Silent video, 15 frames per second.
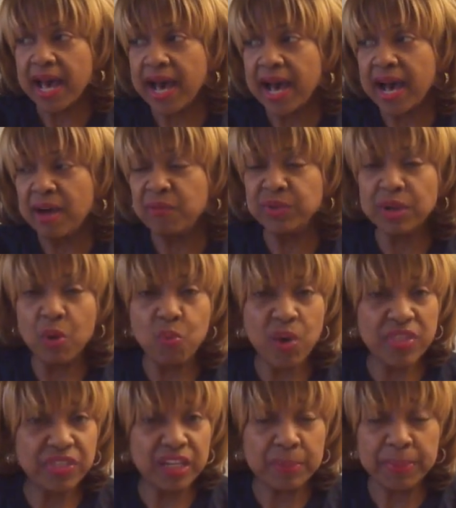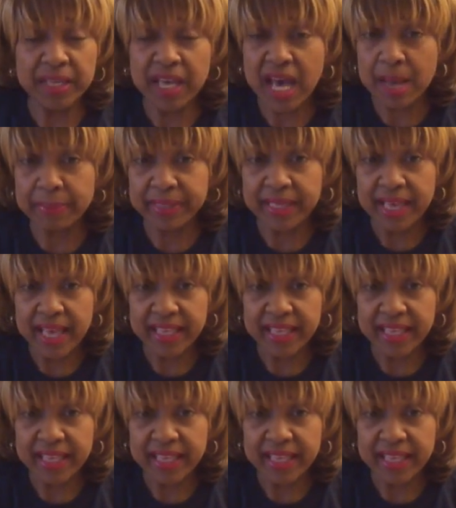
We don't want them to become